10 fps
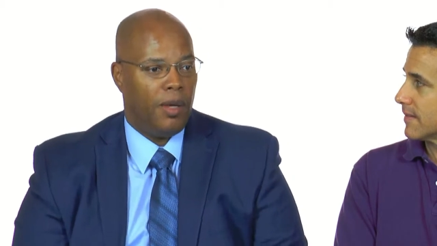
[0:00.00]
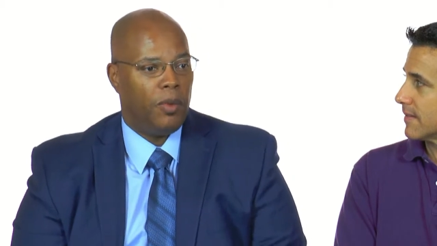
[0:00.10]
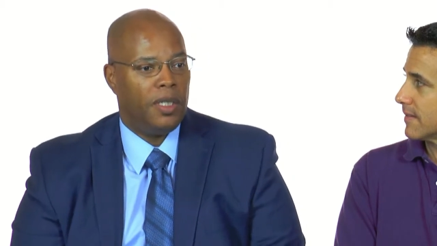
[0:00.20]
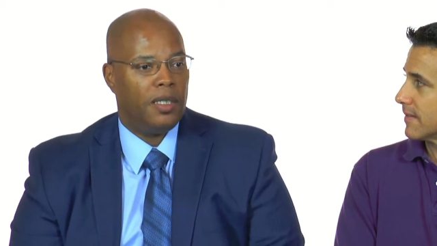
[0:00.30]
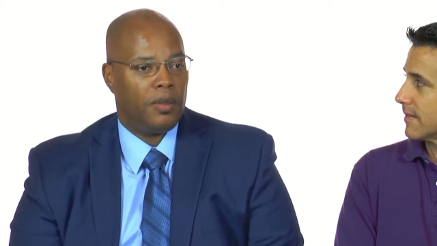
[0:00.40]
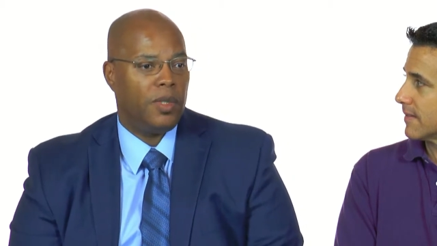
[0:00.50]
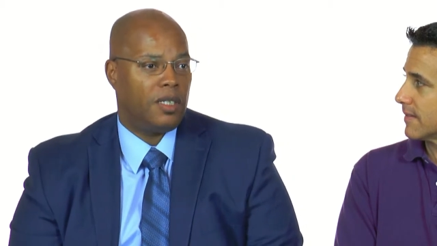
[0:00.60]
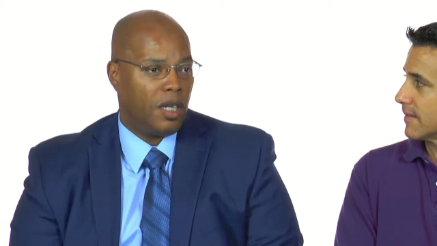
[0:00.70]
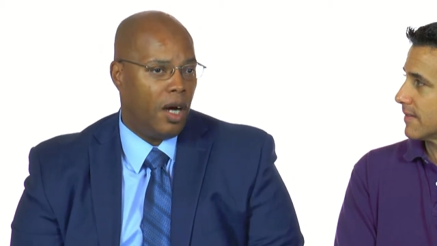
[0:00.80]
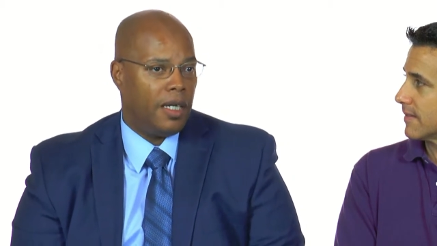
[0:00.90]
Speaker 1: And we just, we
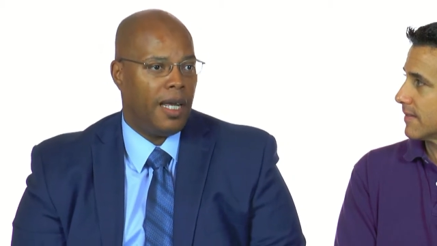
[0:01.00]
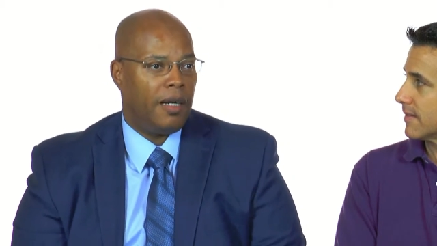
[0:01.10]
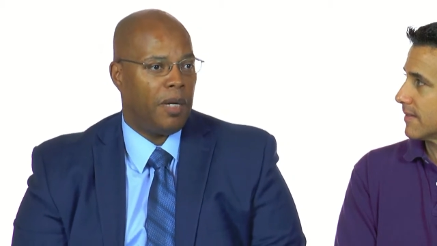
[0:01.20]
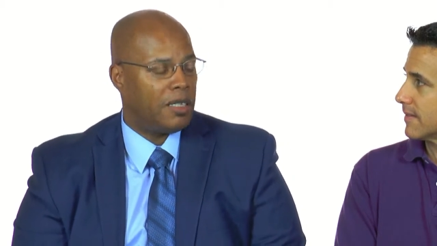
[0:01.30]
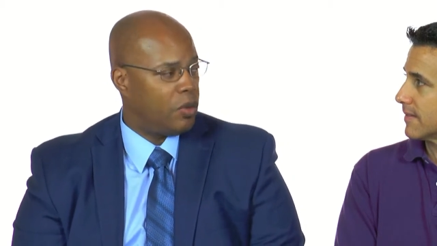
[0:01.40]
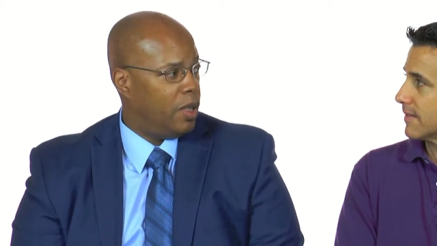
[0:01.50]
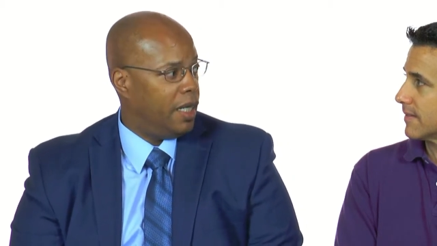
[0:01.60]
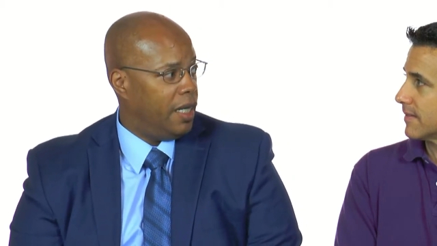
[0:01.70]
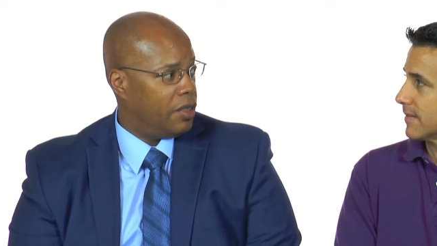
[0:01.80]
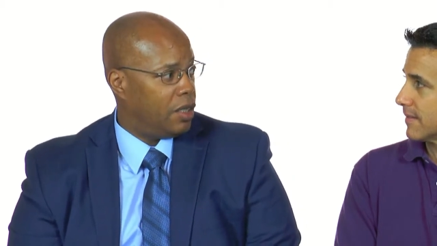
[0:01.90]
started that about twenty
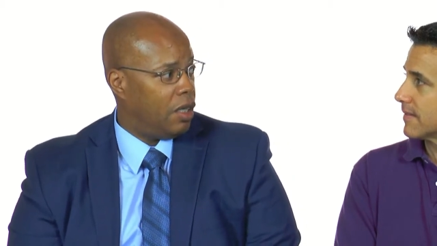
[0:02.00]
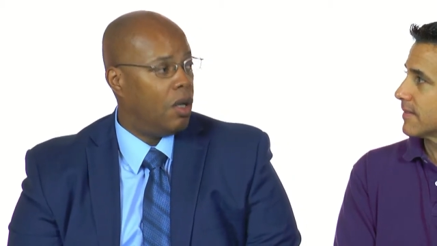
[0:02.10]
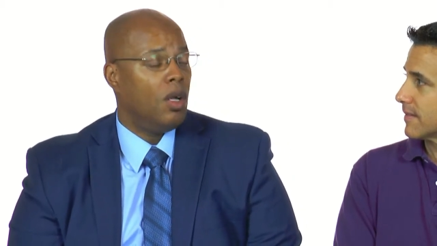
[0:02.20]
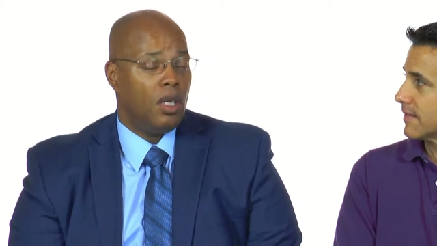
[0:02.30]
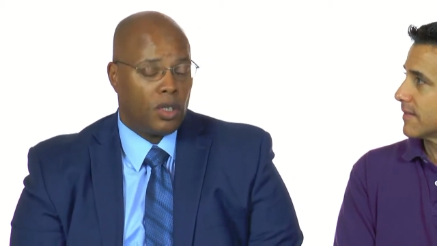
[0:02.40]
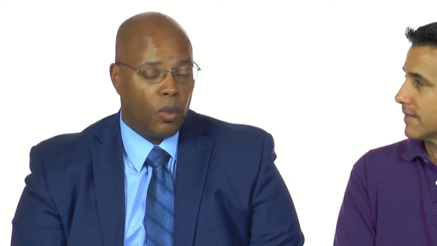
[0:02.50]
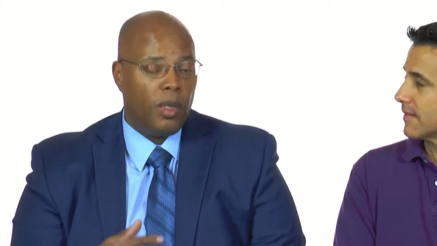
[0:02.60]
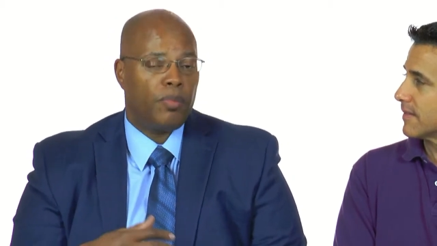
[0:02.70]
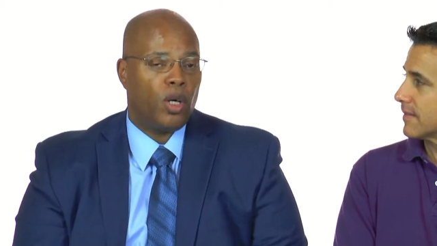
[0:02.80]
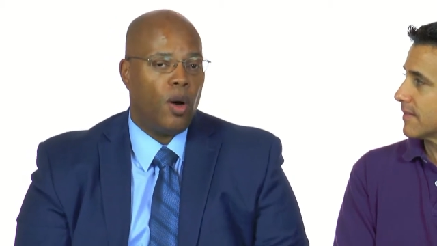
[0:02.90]
years ago. So we
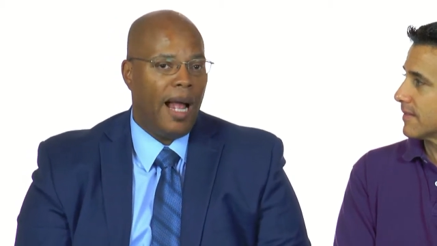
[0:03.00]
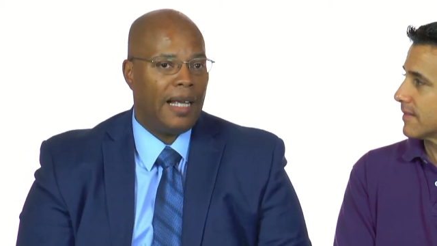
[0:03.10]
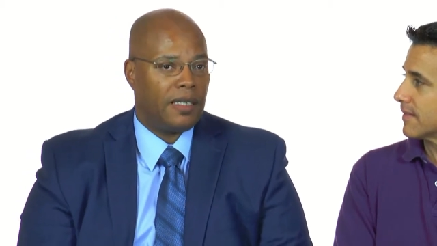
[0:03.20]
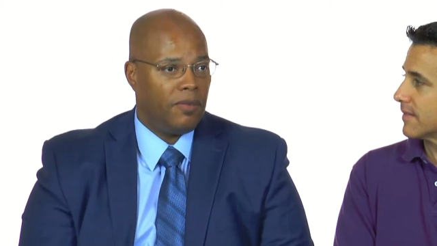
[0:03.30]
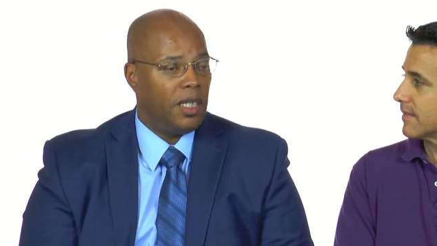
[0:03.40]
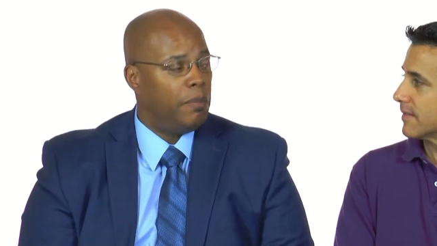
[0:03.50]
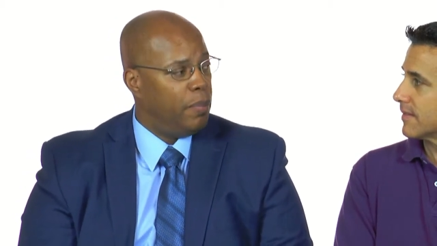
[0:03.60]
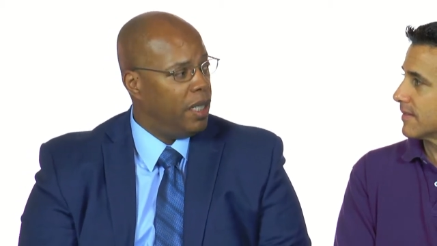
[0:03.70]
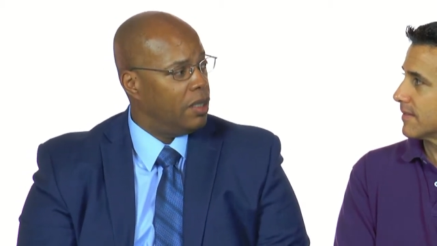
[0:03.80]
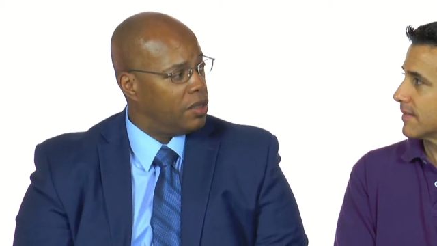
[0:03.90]
proactively
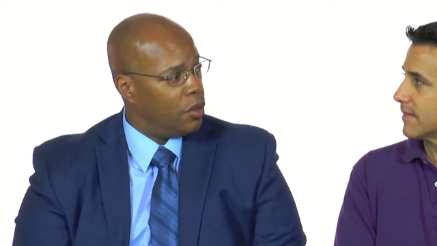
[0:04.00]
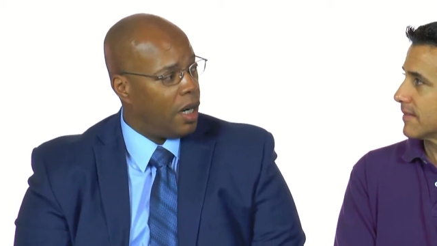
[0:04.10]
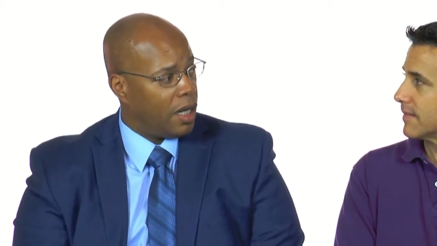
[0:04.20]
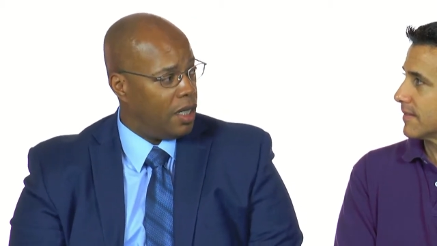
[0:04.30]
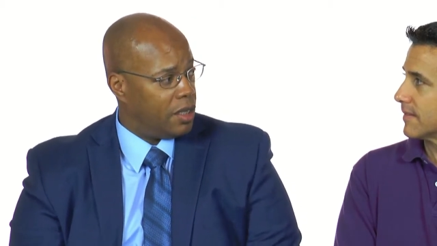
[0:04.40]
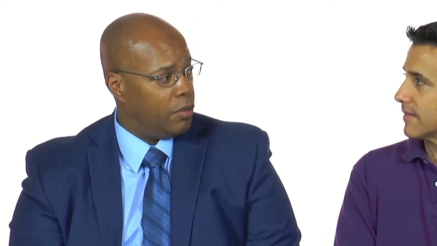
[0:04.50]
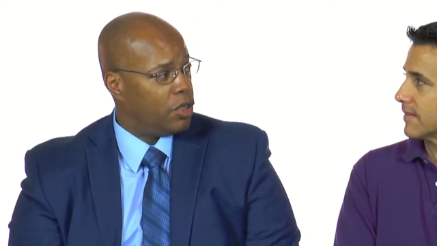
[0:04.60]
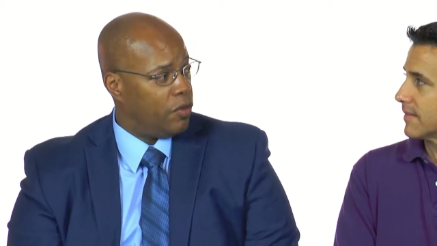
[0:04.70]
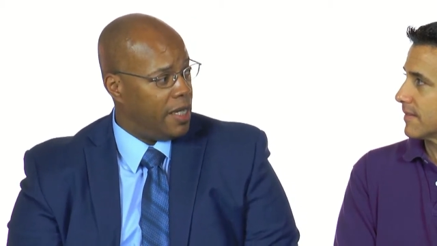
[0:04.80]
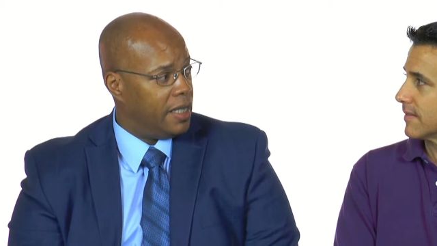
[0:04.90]
build to our
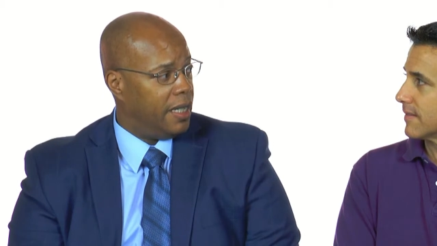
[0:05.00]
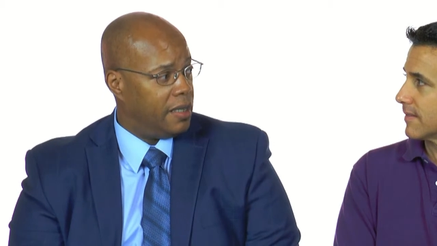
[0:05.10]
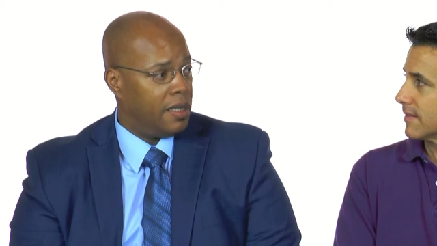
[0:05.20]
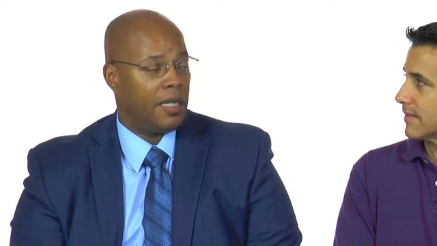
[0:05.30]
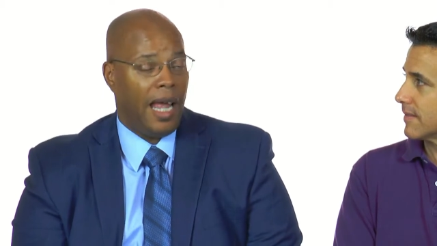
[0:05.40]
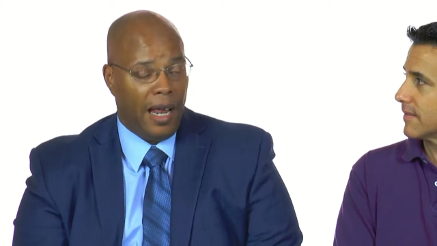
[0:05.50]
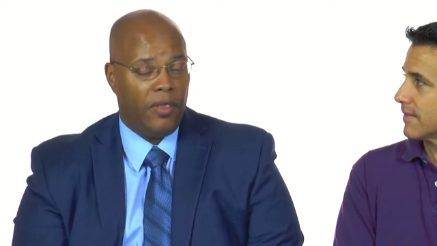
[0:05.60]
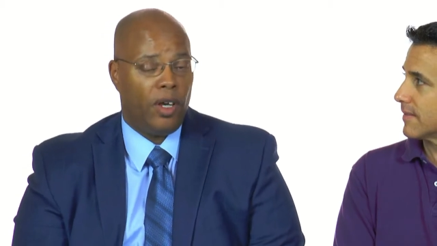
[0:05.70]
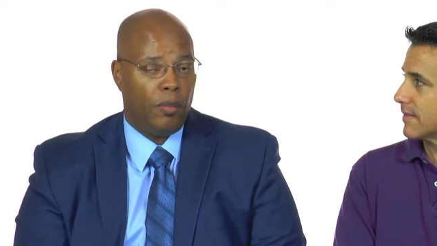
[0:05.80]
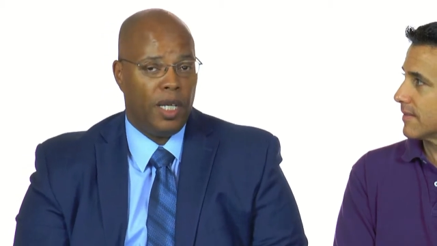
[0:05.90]
customers' residences
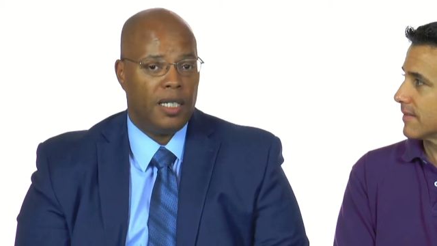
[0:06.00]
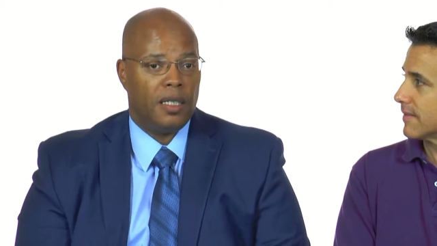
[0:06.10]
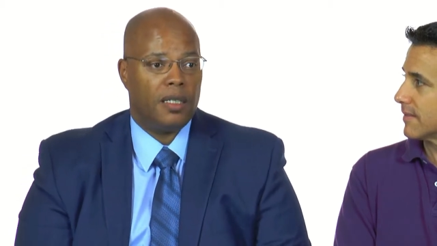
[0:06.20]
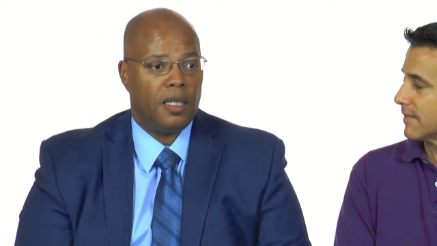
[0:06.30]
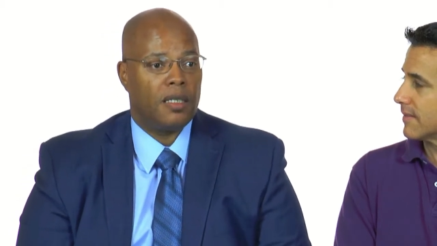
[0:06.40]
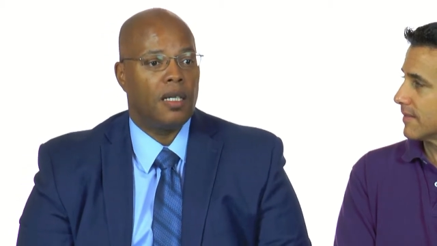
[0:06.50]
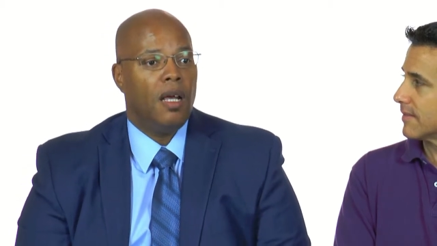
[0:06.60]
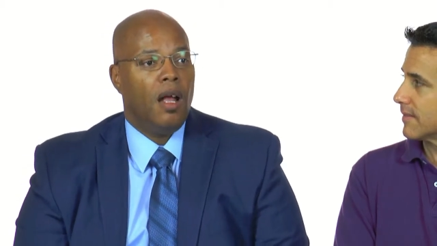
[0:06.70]
and their businesses.